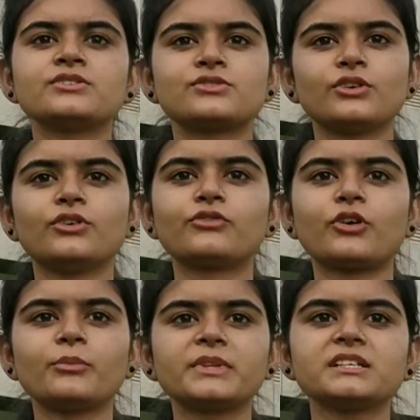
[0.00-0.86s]
So
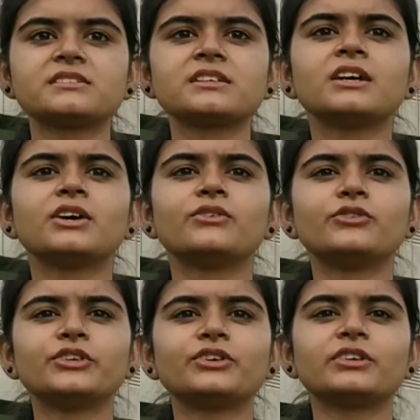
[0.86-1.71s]
from this
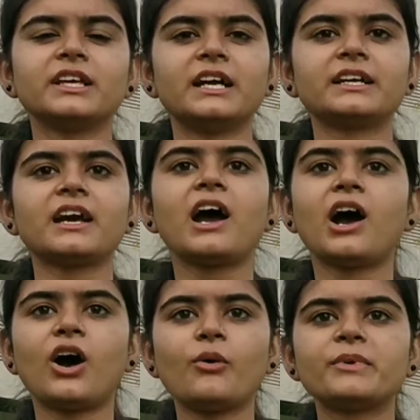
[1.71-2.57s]
we know that
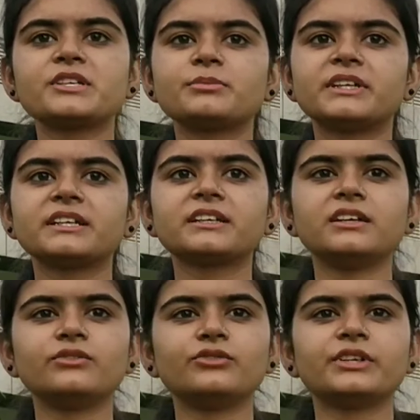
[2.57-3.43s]
how much
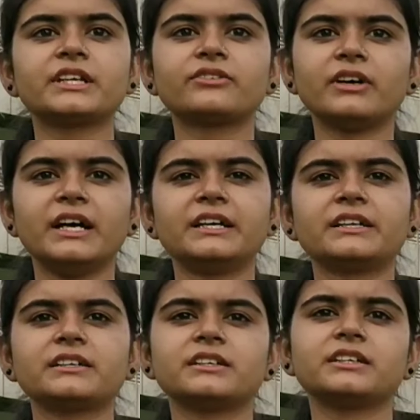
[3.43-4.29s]
material we require
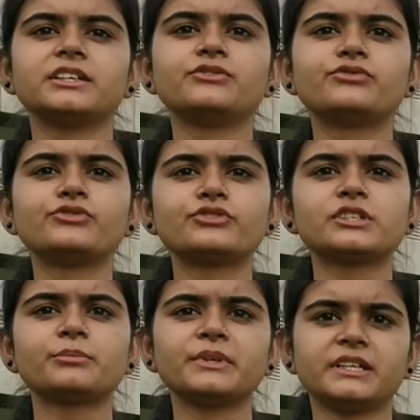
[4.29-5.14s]
in
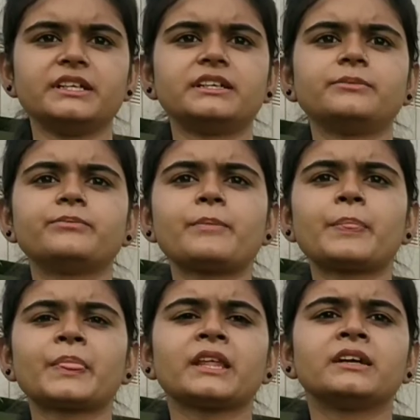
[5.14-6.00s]
future period.
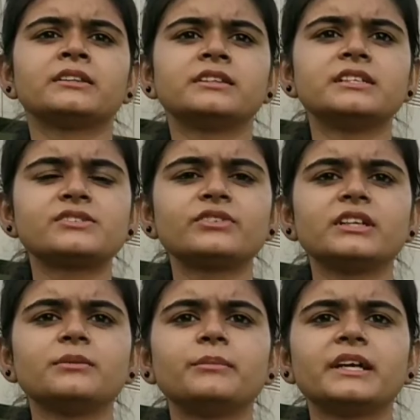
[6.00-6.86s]
This
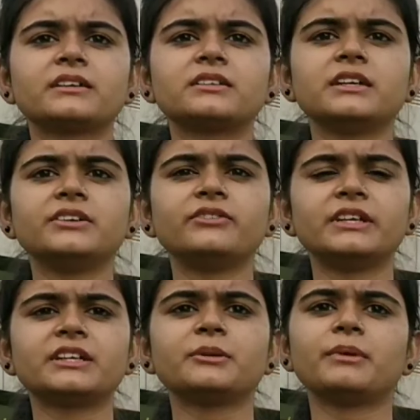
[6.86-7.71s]
will make the
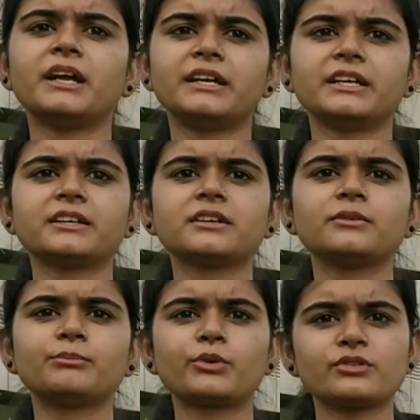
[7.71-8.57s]
inventory planning
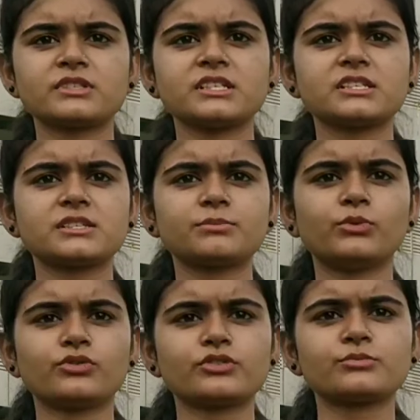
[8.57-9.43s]
process
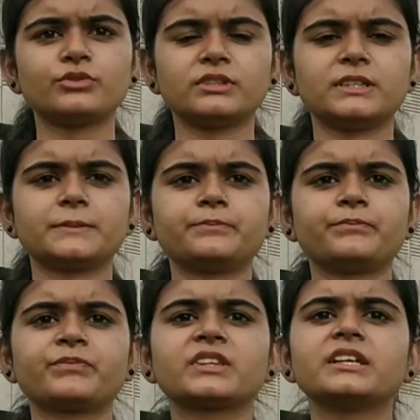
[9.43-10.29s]
more smoother.
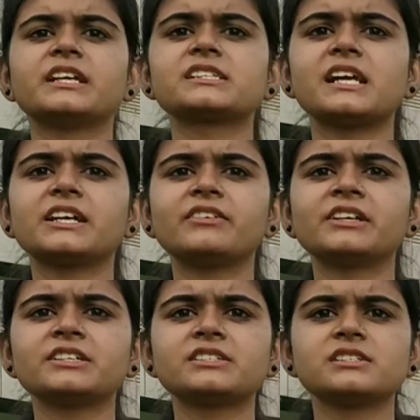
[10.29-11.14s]
The next
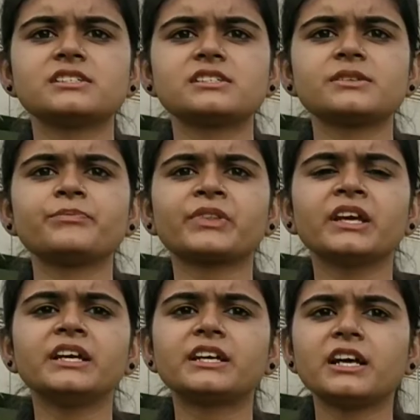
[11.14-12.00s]
advantage is
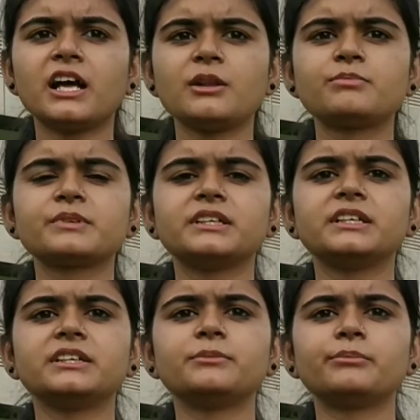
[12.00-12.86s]
it helps
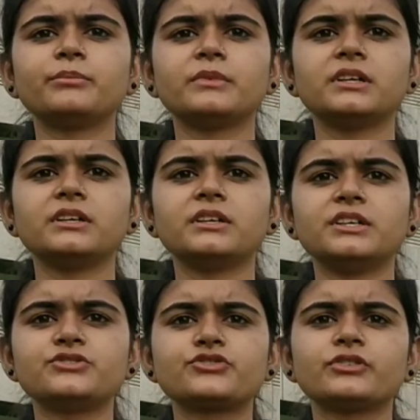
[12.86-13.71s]
in
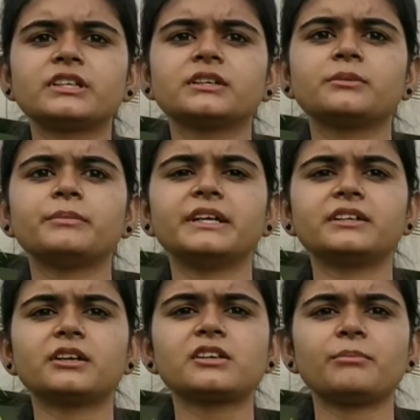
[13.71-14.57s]
ensuring
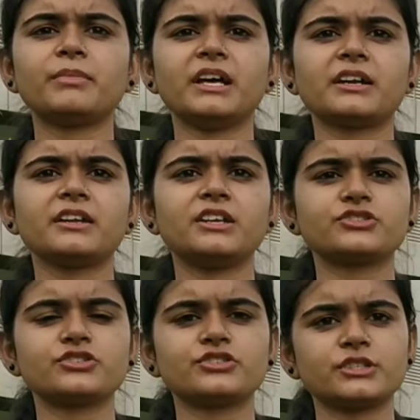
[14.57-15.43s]
better supplier
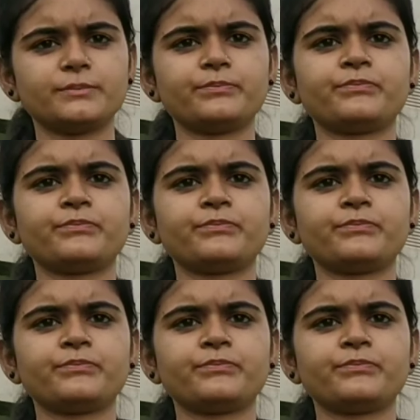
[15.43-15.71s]
relationship.